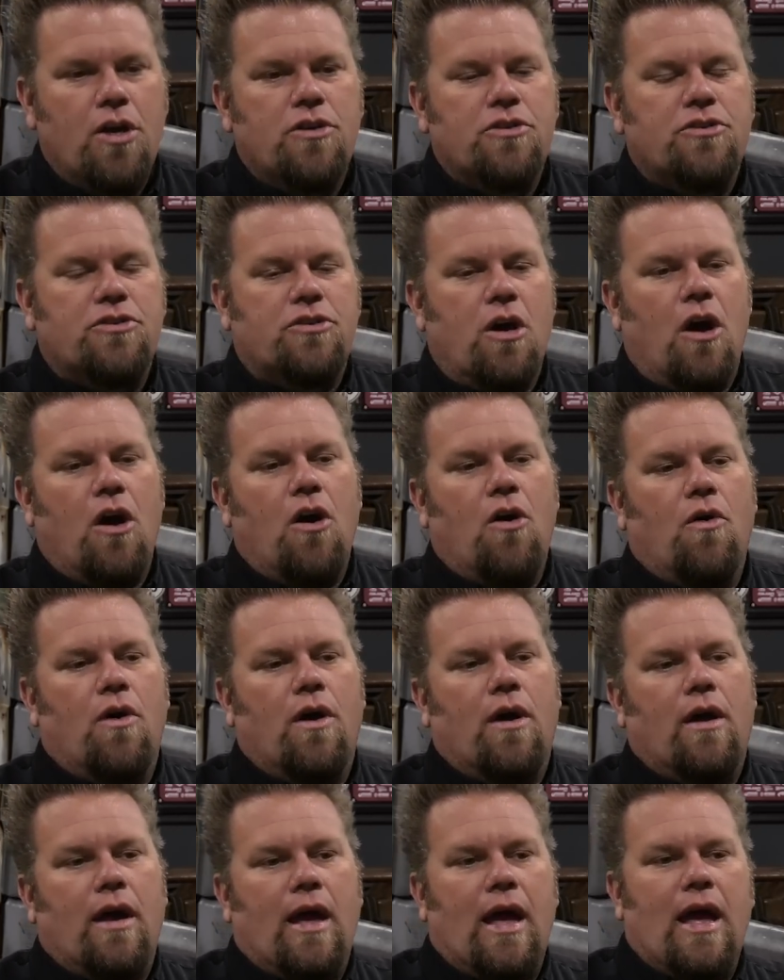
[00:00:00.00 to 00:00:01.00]
So,
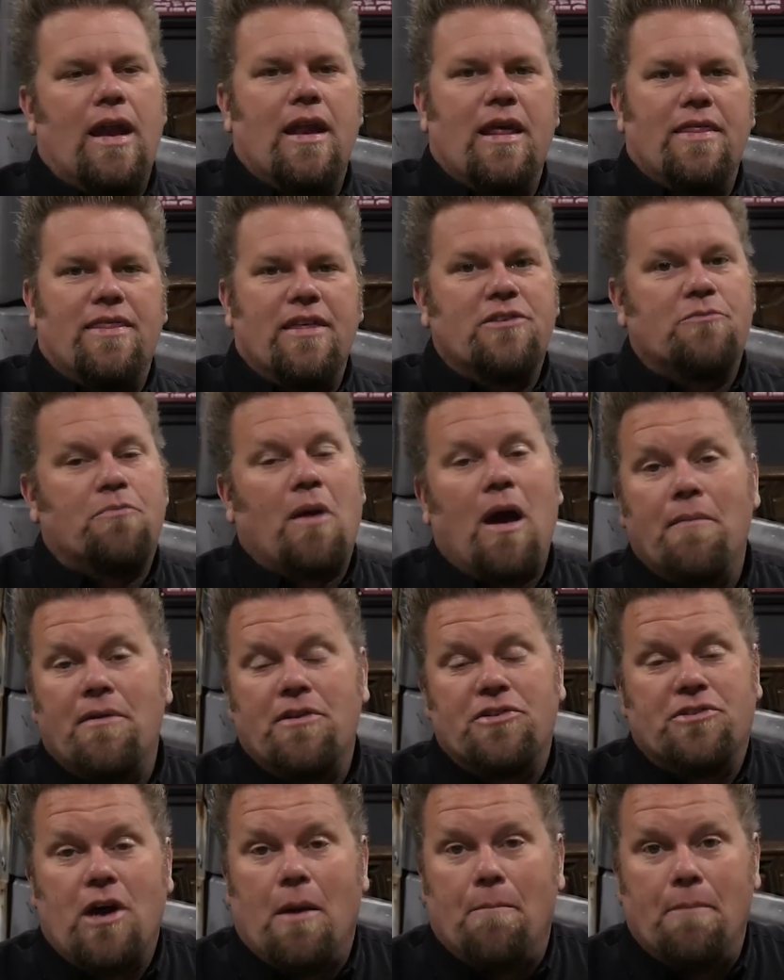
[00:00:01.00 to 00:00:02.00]
and that's probably
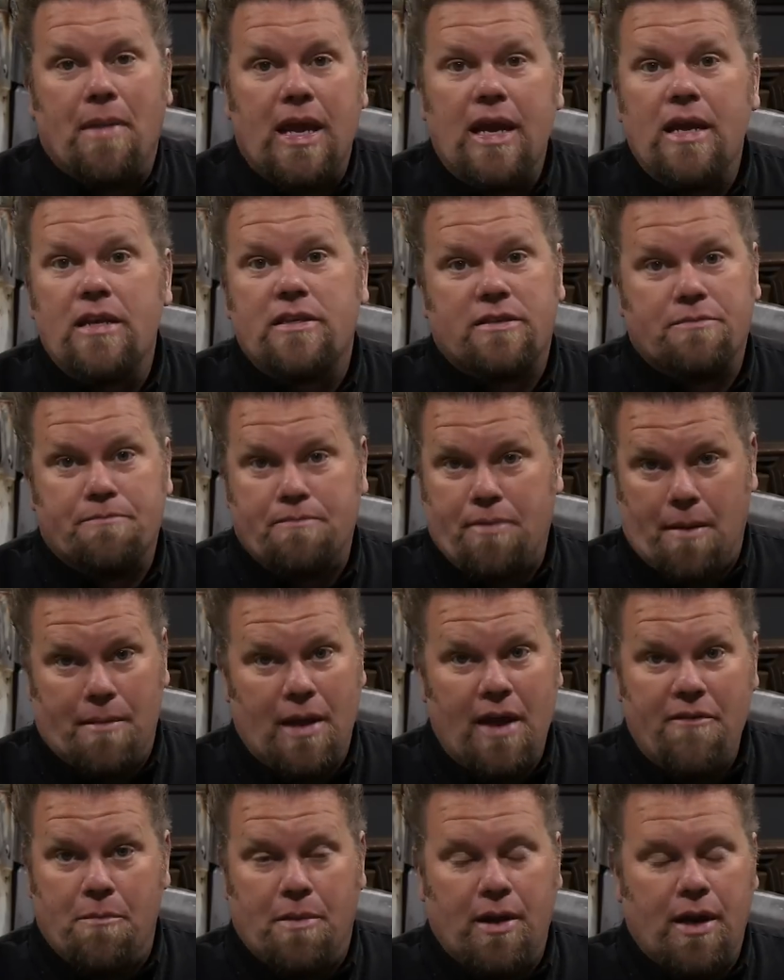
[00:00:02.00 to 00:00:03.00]
just not me, it's probably
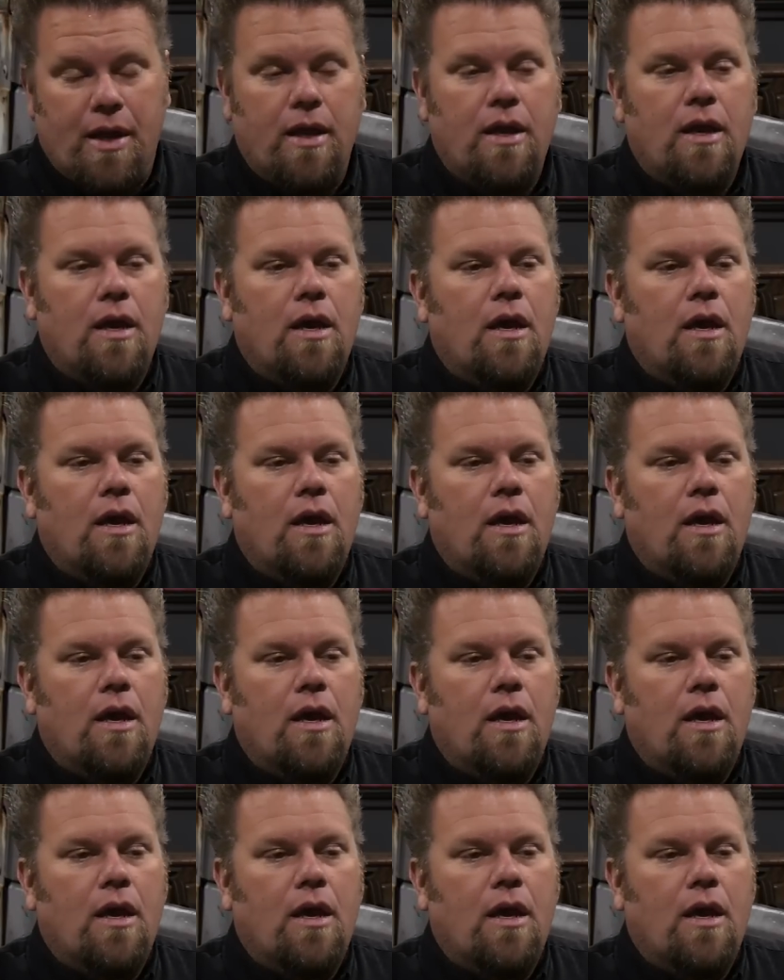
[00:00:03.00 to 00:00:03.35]
everybody.